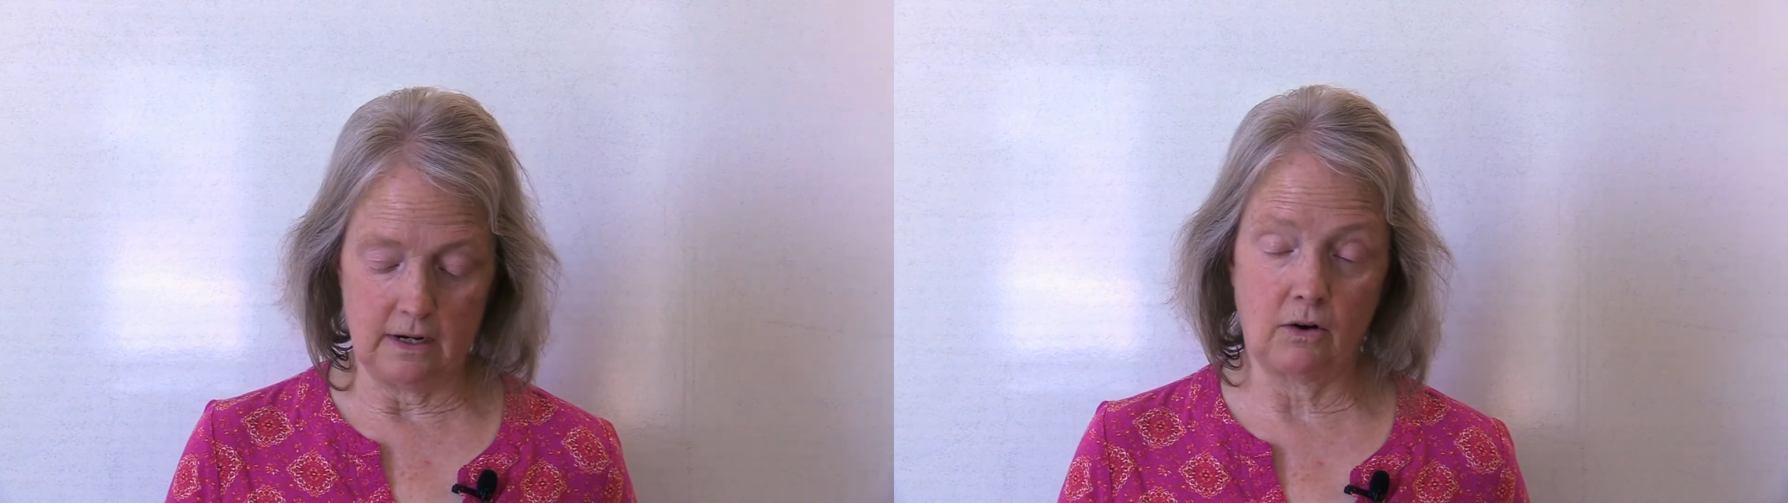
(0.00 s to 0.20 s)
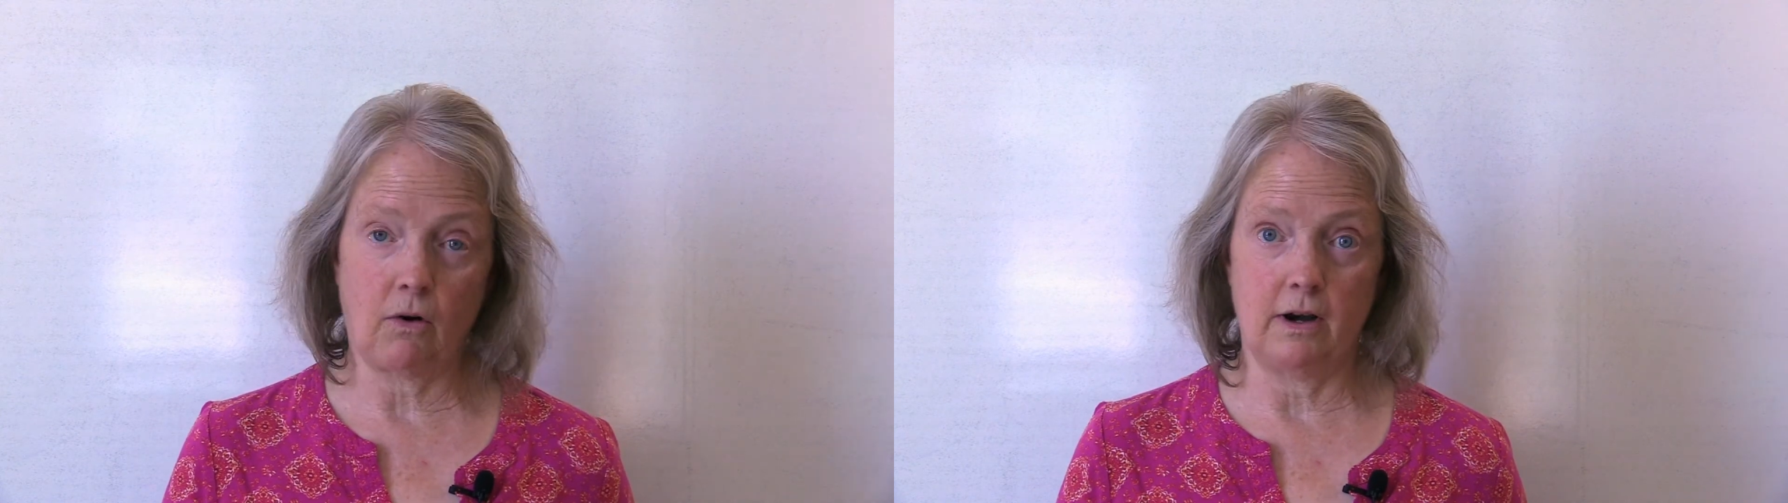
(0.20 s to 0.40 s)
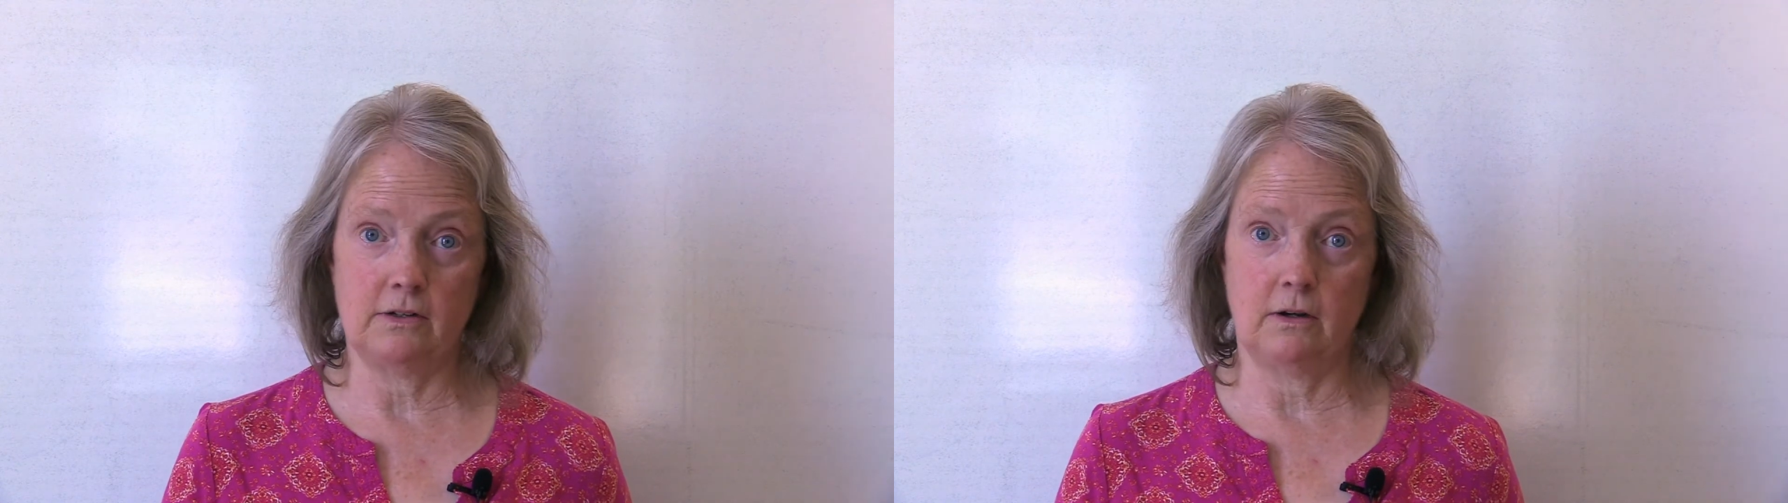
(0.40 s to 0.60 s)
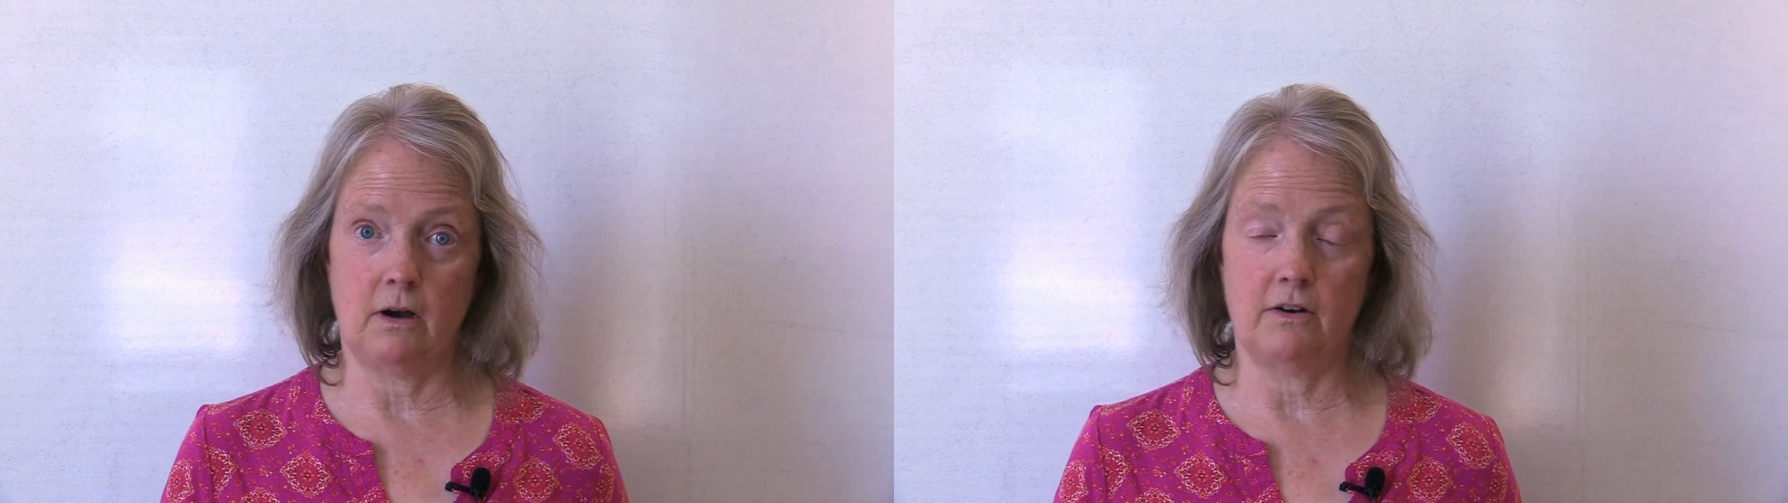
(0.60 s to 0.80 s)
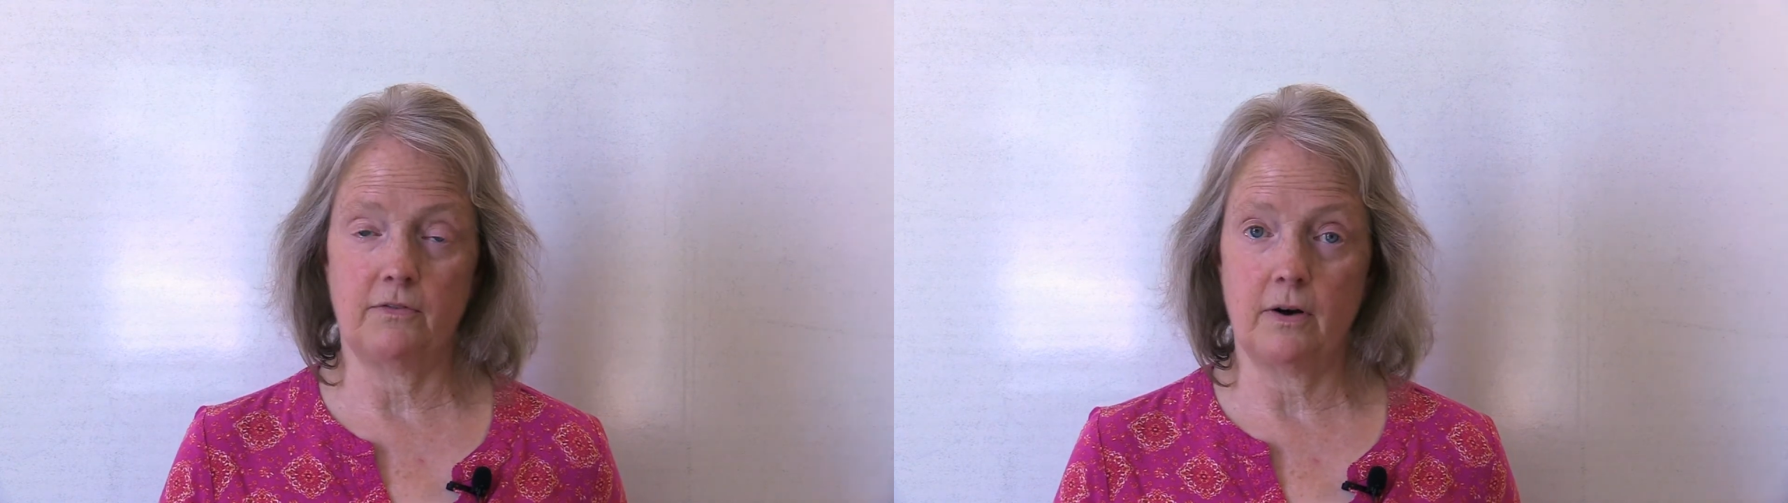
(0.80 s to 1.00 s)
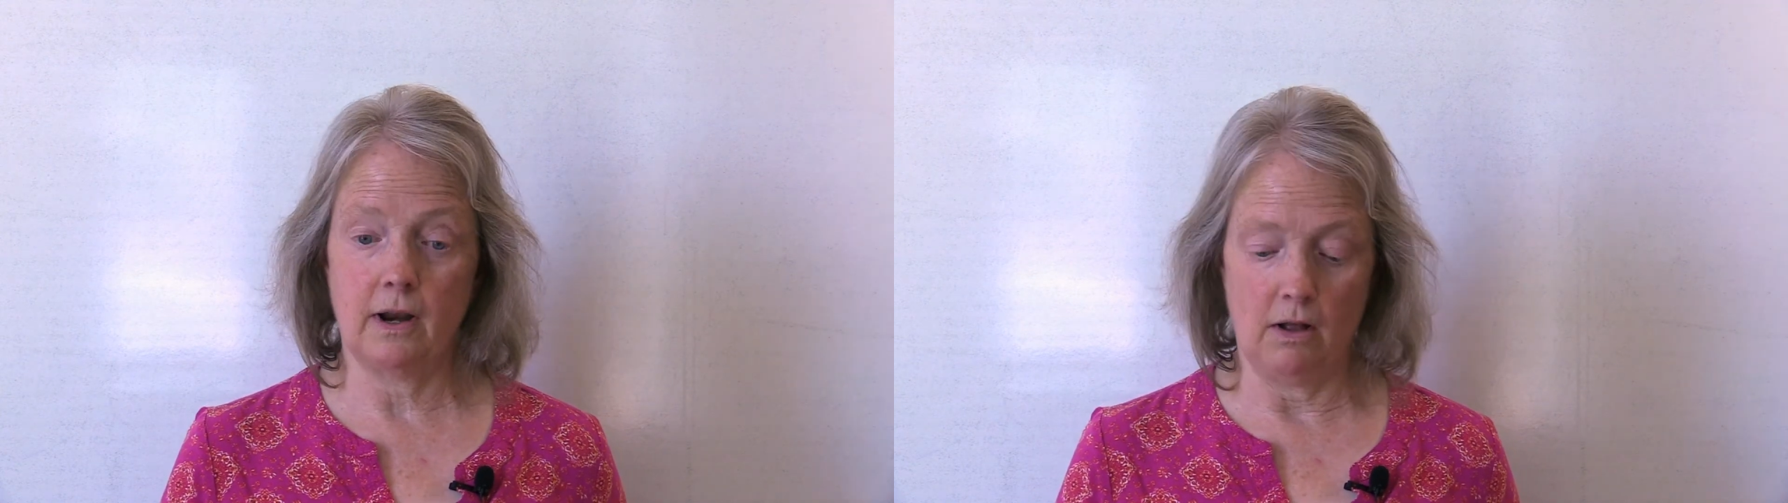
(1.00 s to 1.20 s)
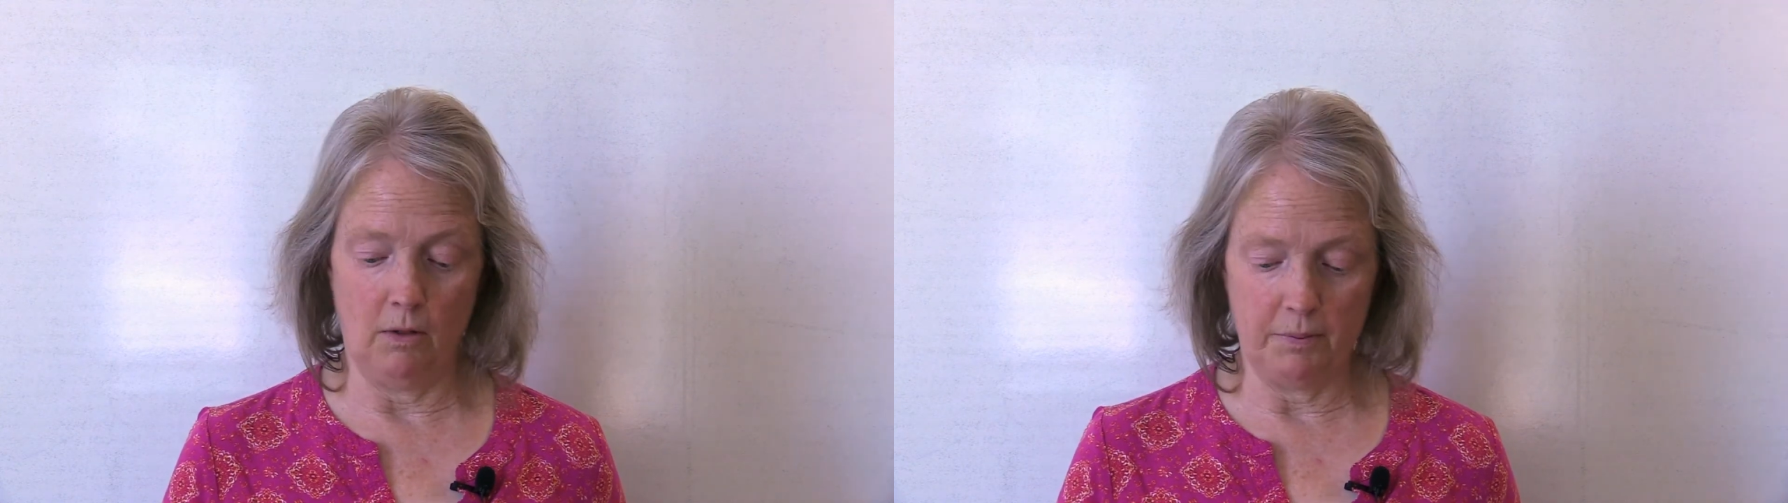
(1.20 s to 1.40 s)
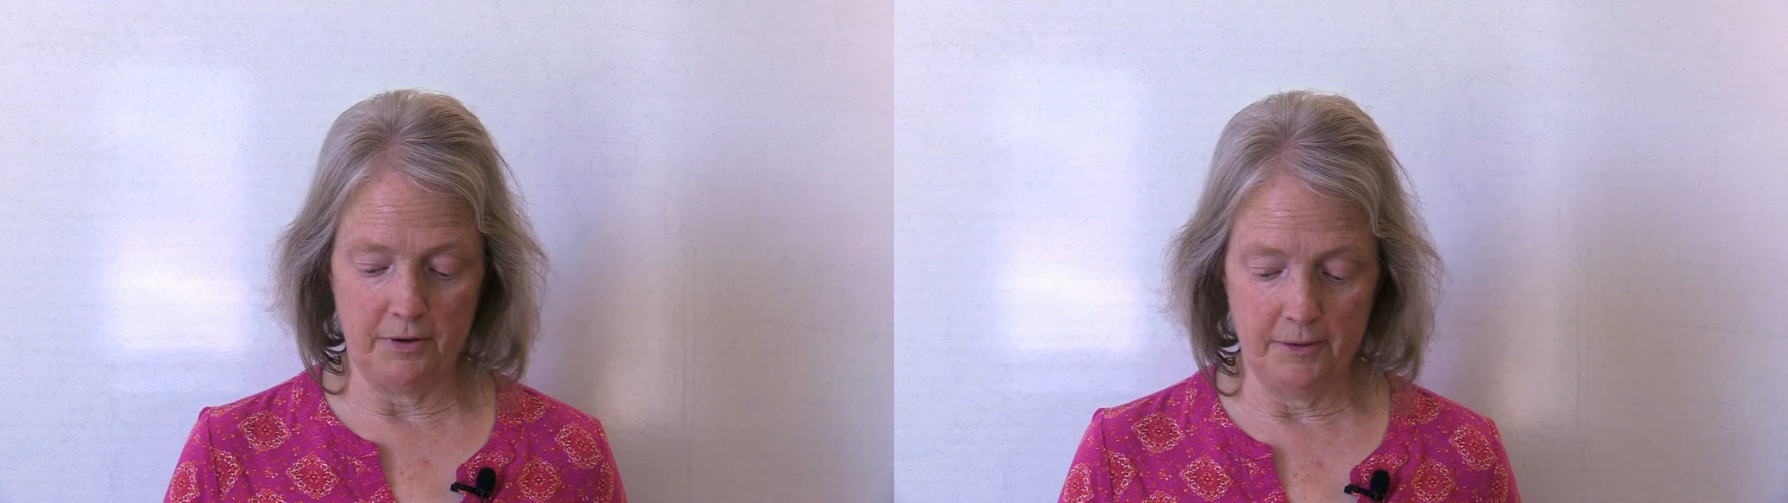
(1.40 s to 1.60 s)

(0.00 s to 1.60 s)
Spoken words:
and cried to God for help.